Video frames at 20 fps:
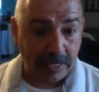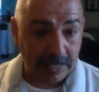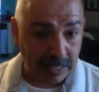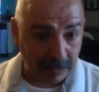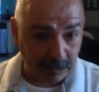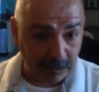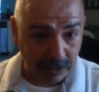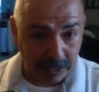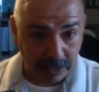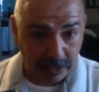and
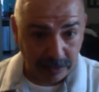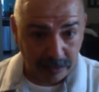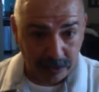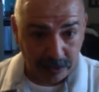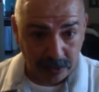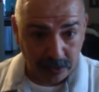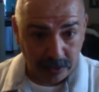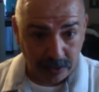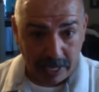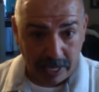that will
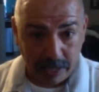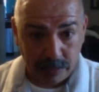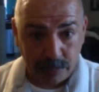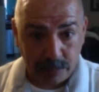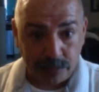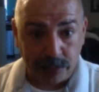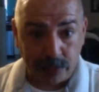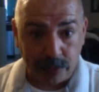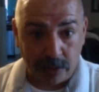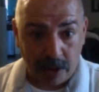give you a
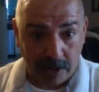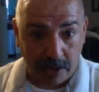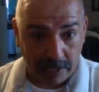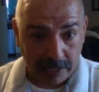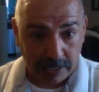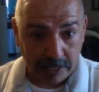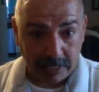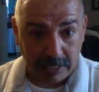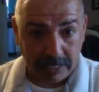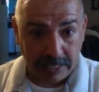
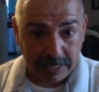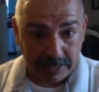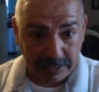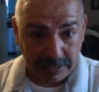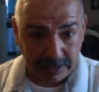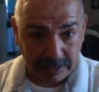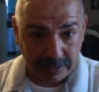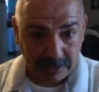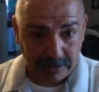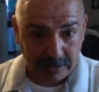product
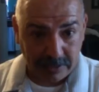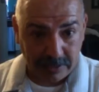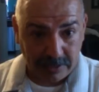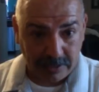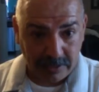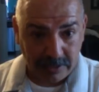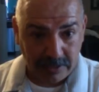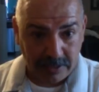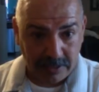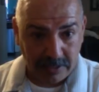list
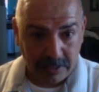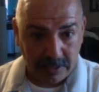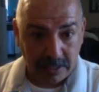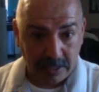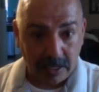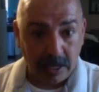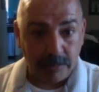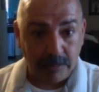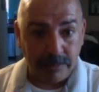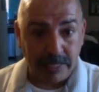
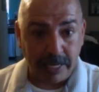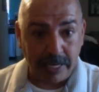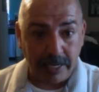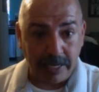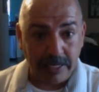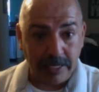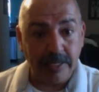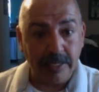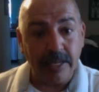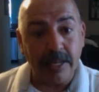
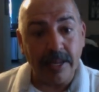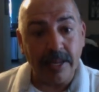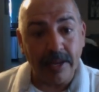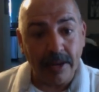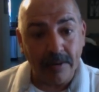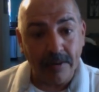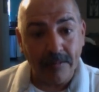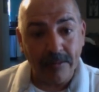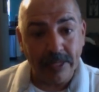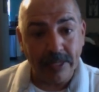updated
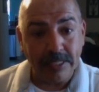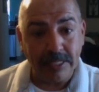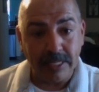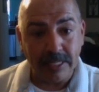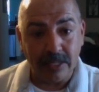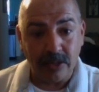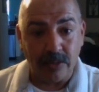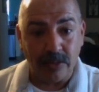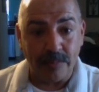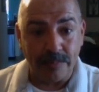every
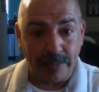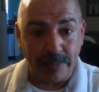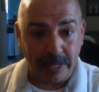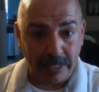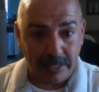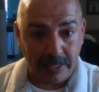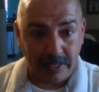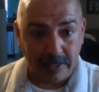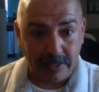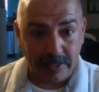single
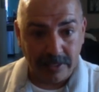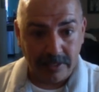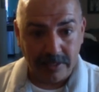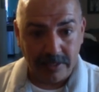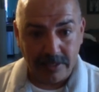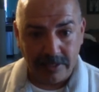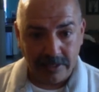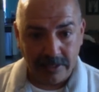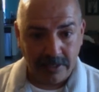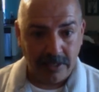month,
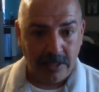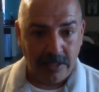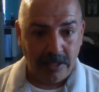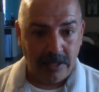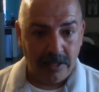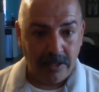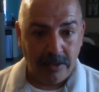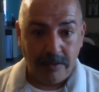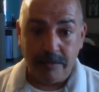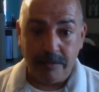
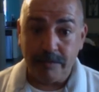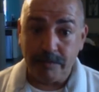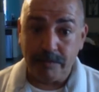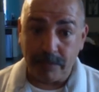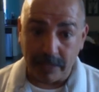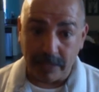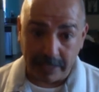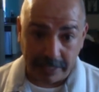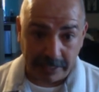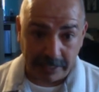
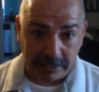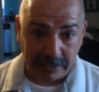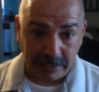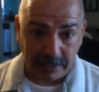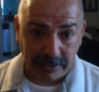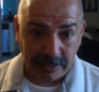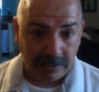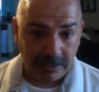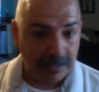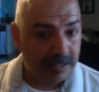
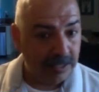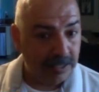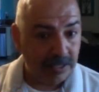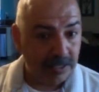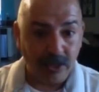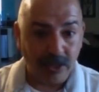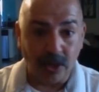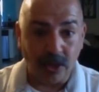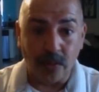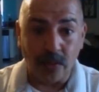please
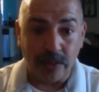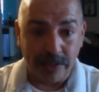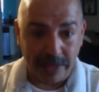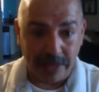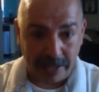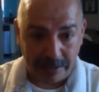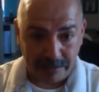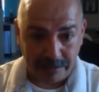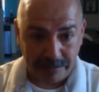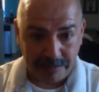go
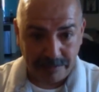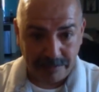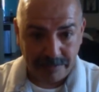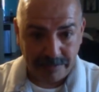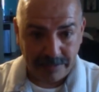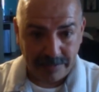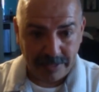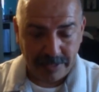with them.